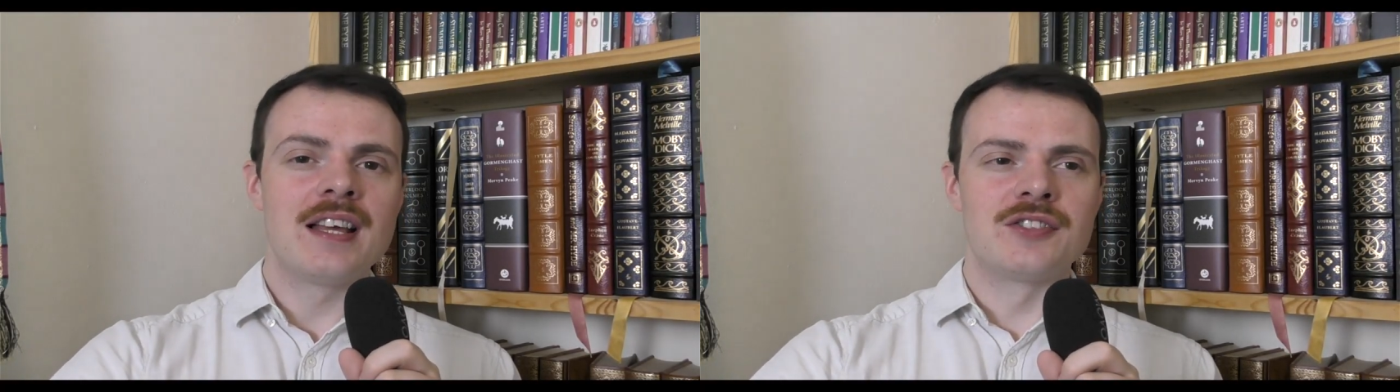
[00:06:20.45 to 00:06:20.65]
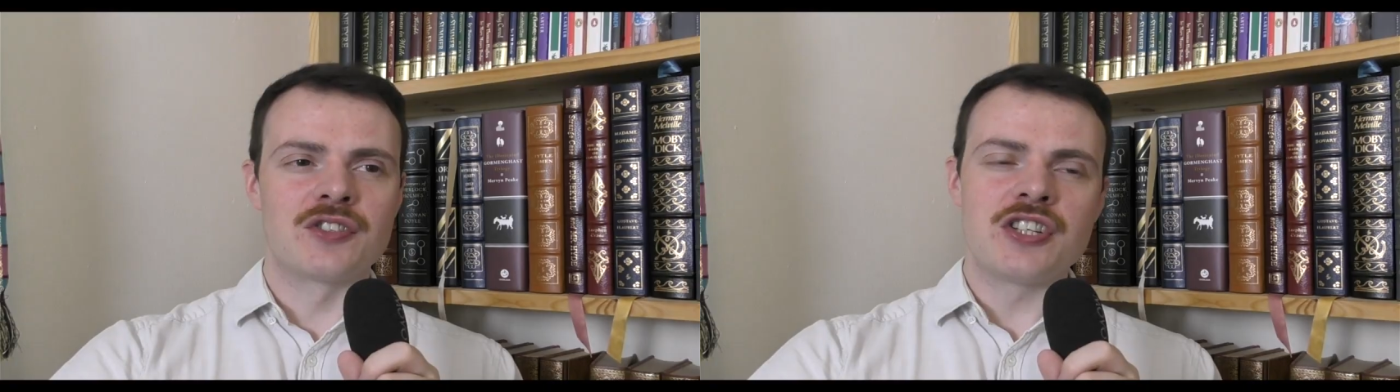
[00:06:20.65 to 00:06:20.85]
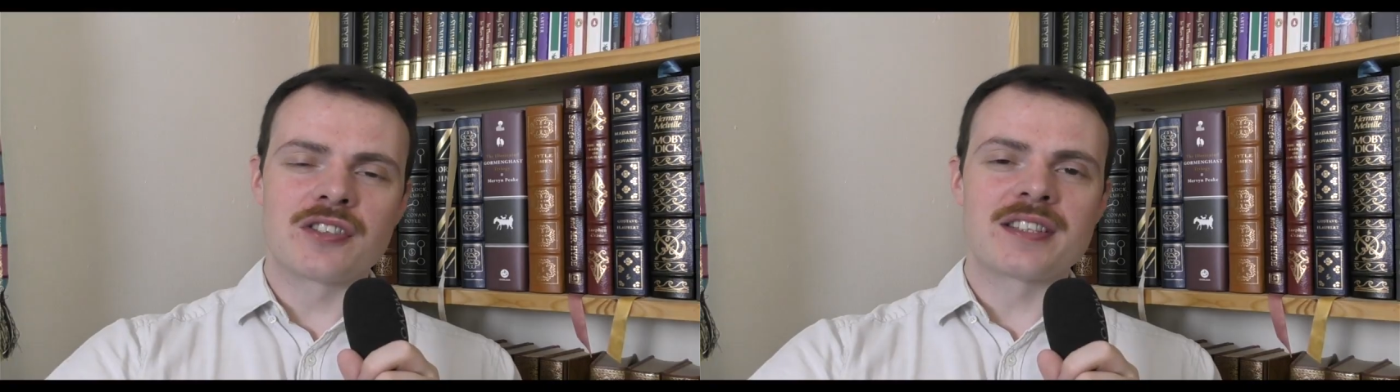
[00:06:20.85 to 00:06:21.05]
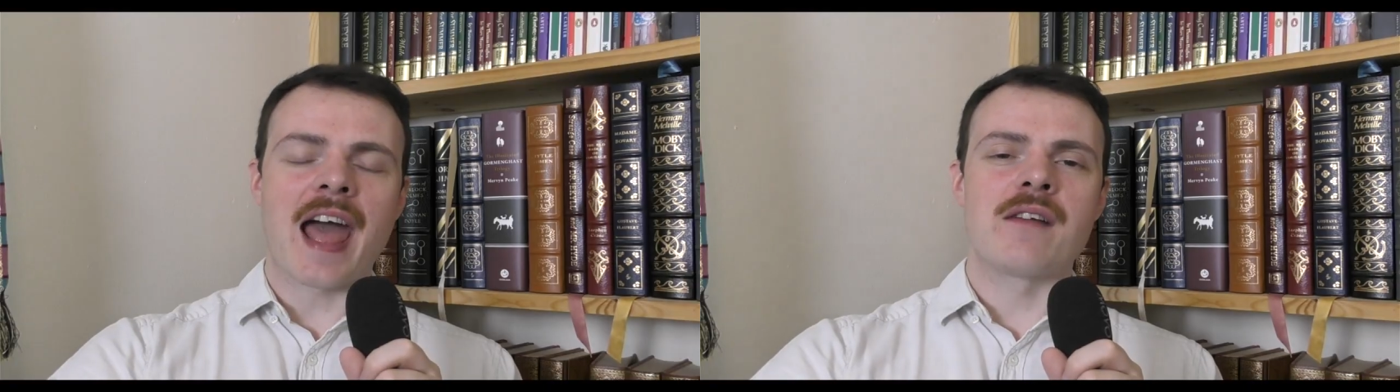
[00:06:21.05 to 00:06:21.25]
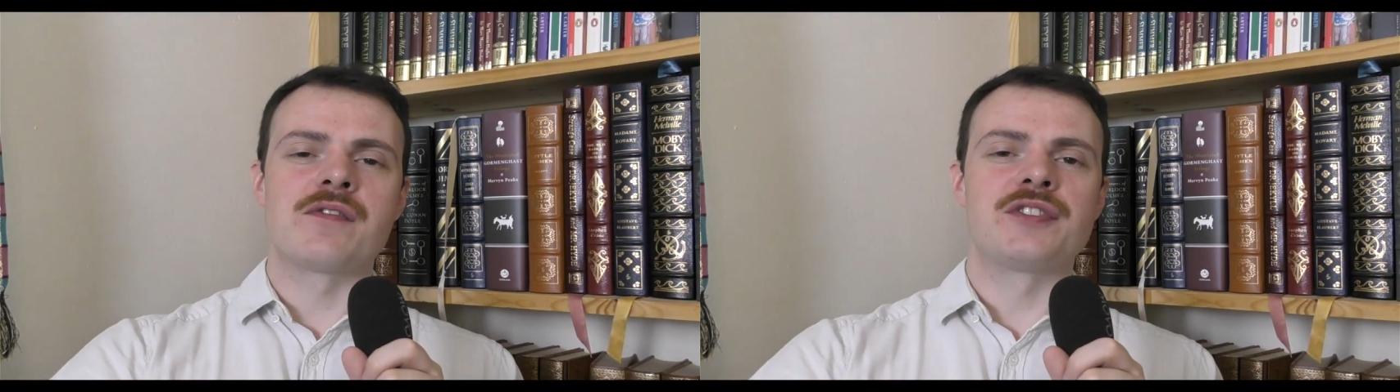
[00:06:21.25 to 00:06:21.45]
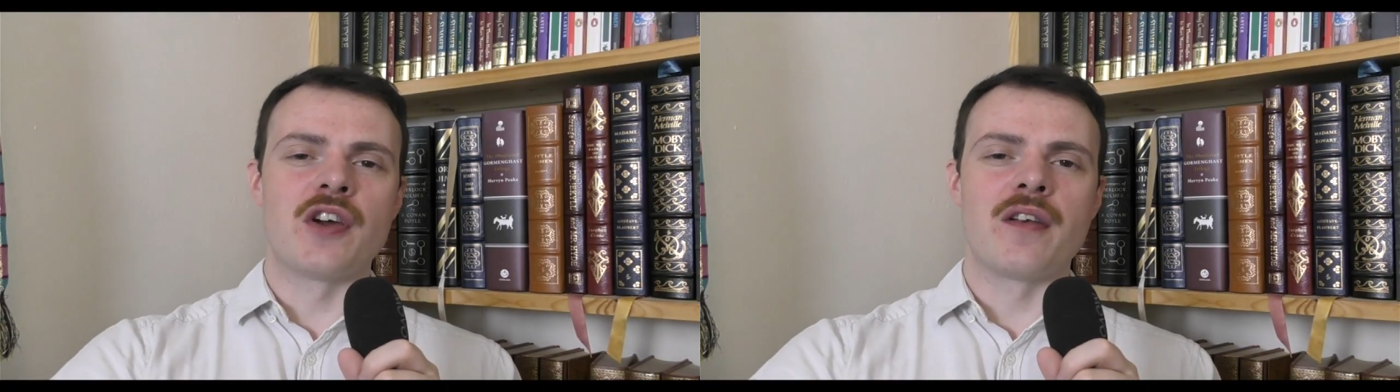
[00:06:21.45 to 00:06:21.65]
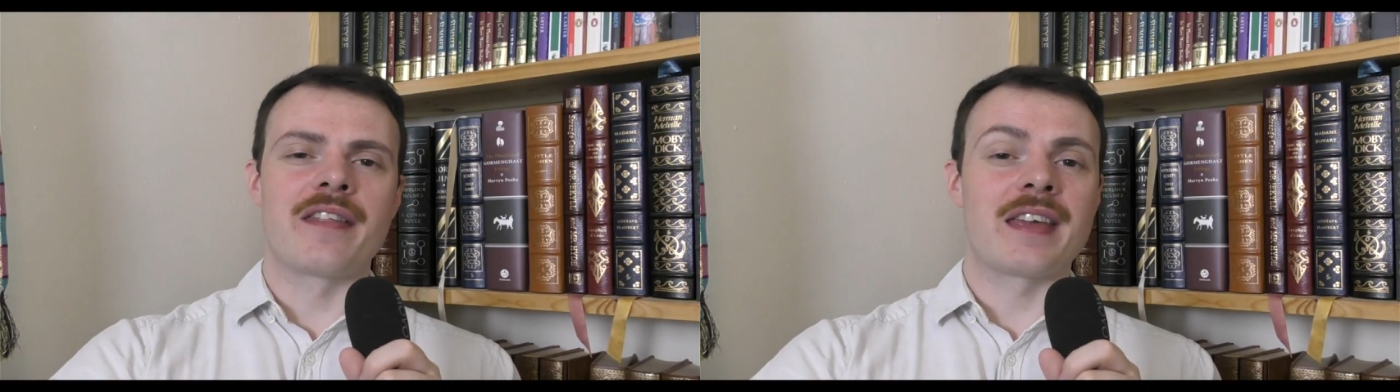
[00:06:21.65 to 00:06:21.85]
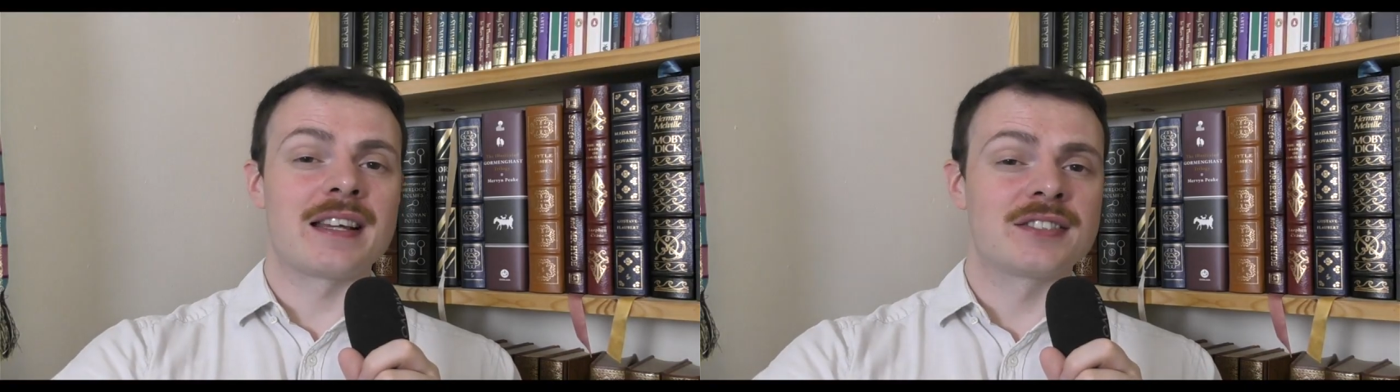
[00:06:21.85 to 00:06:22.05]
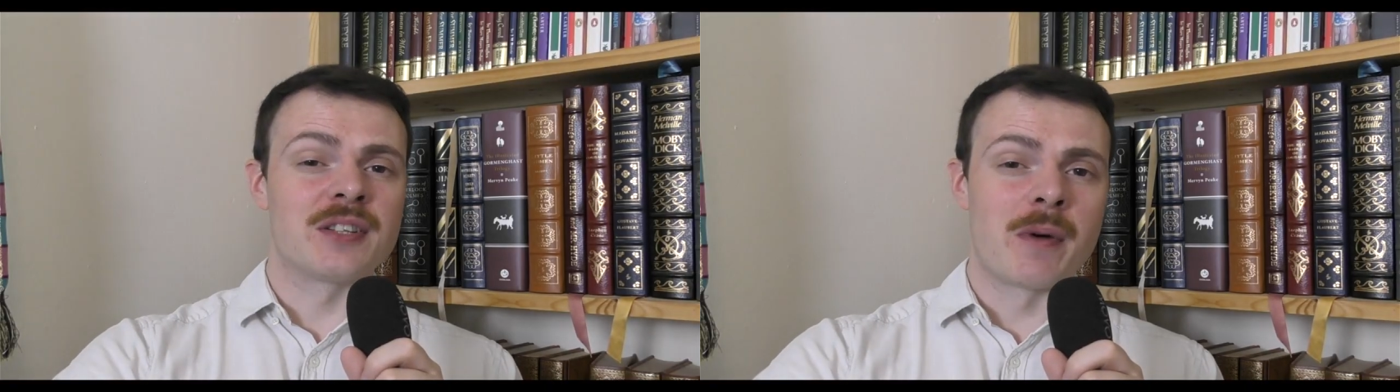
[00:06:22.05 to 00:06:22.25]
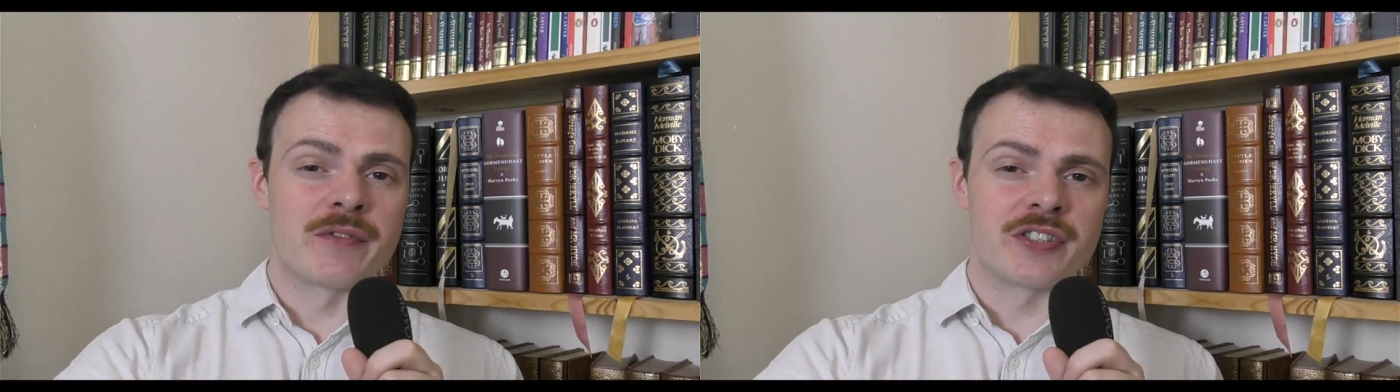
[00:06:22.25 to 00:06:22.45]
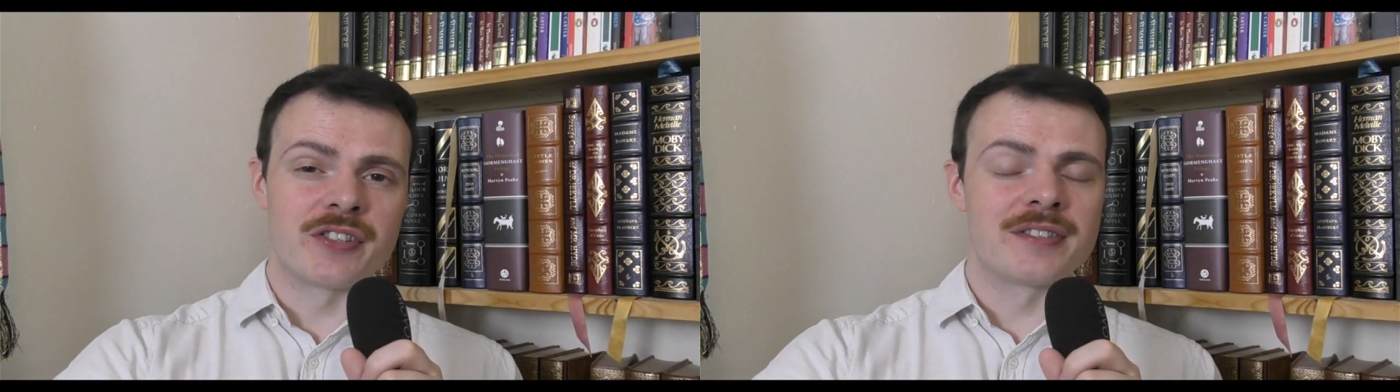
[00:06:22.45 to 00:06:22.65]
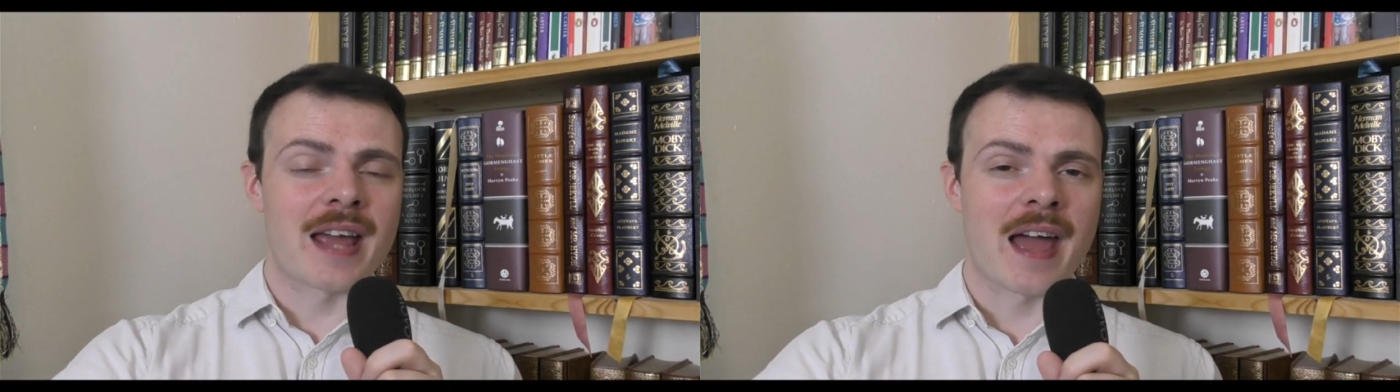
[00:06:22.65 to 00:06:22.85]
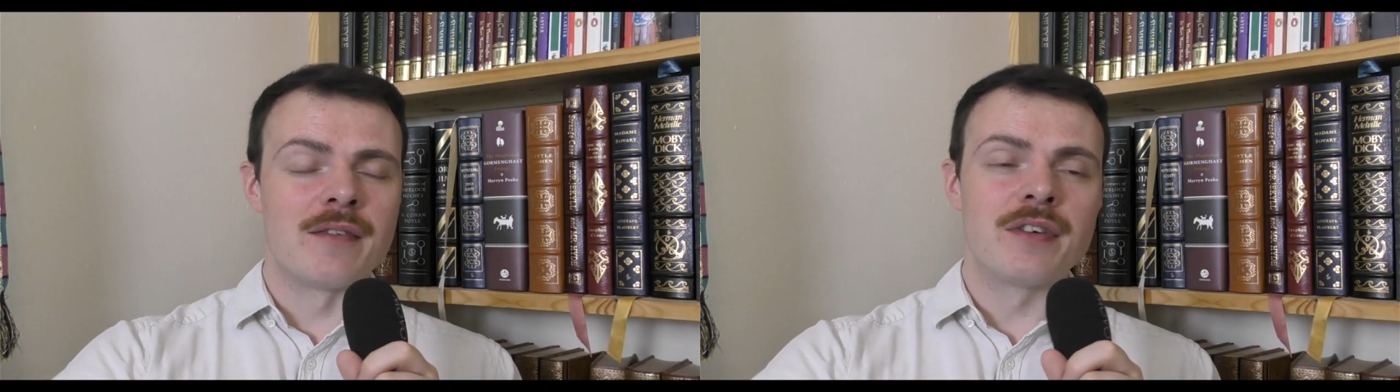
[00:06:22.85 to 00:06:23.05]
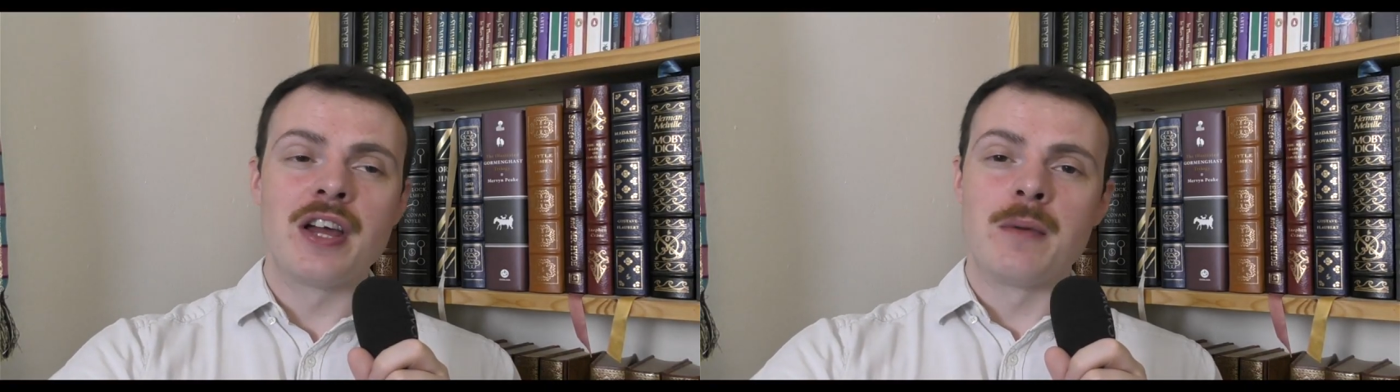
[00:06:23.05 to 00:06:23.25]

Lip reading: So she does have certain things that the monster doesn't have,